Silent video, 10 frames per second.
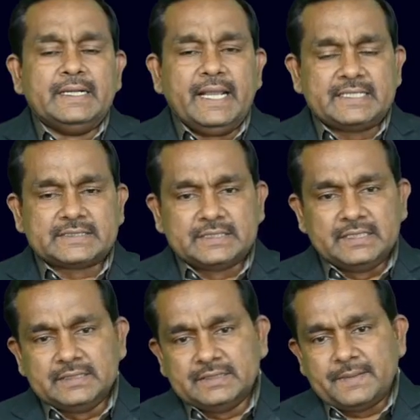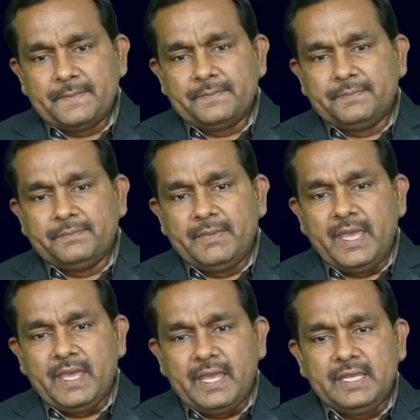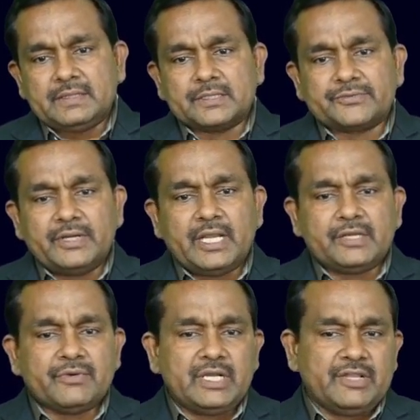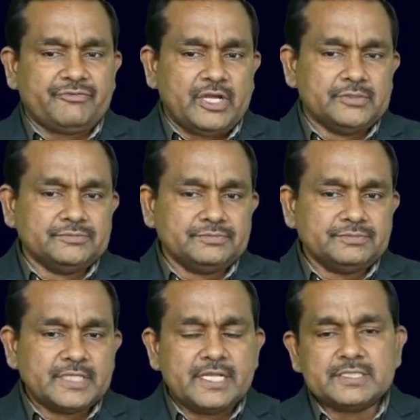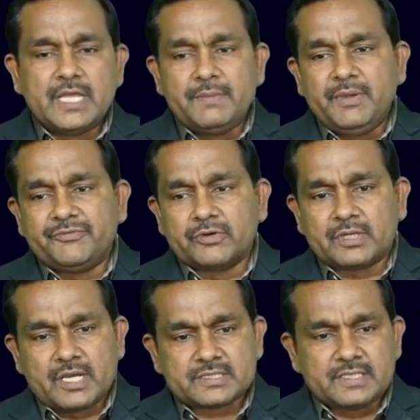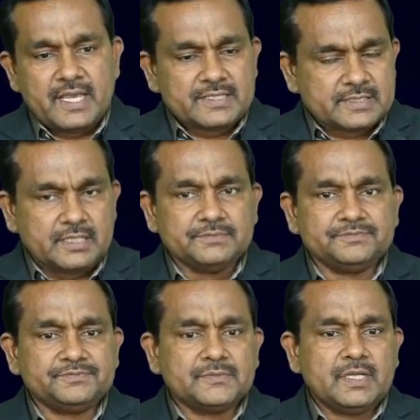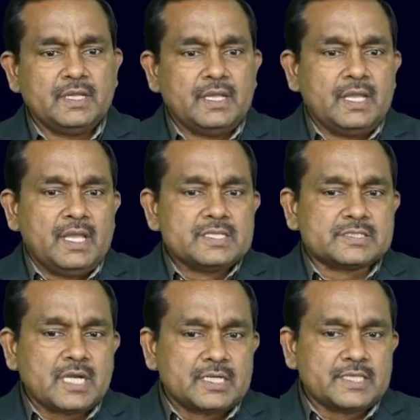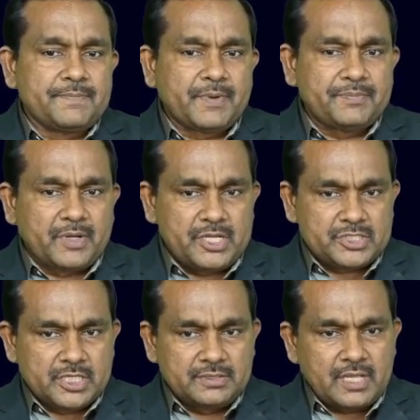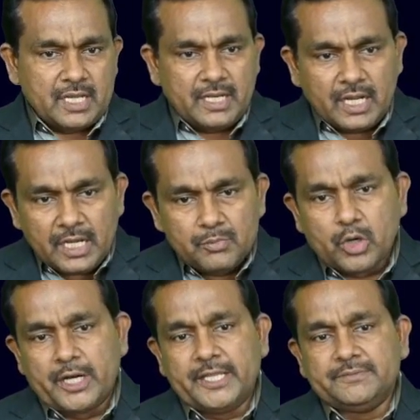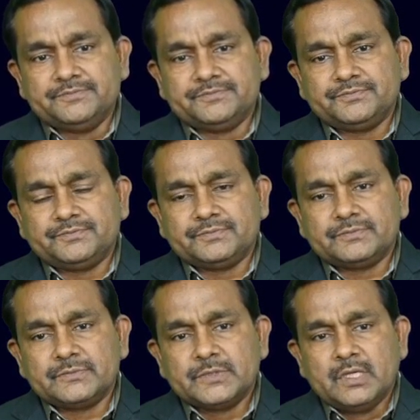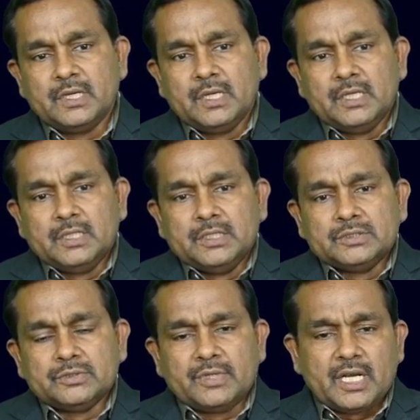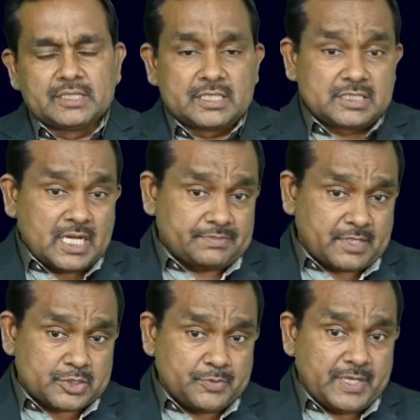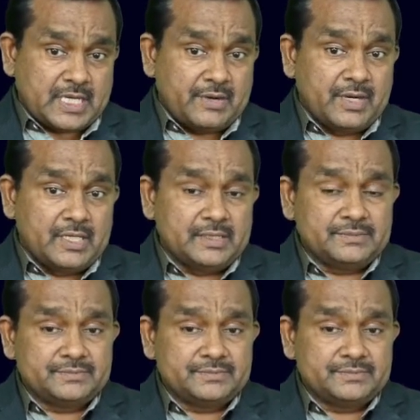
Next, May 8th, 2025, that is day before costing exam, start the preparation on early morning. So, what are the chapters to be covered